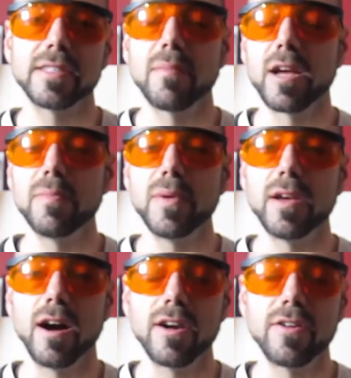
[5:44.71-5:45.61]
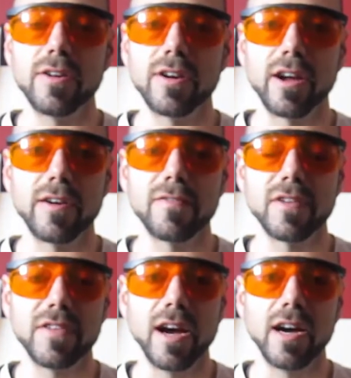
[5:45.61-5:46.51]
They might be $100 or
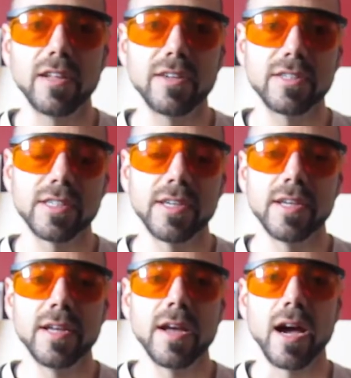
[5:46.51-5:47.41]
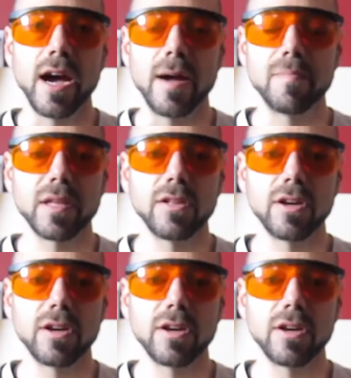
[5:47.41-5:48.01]
$150.